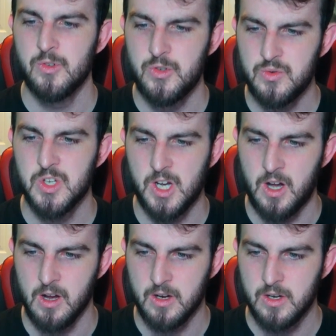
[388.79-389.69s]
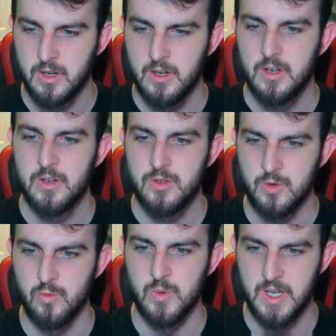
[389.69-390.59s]
able to talk
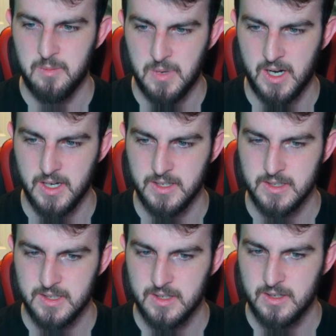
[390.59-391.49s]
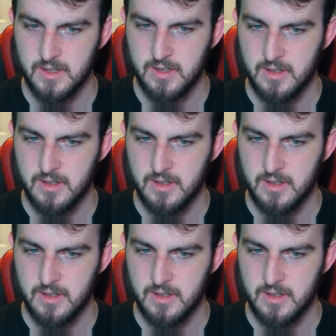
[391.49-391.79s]
to read minds.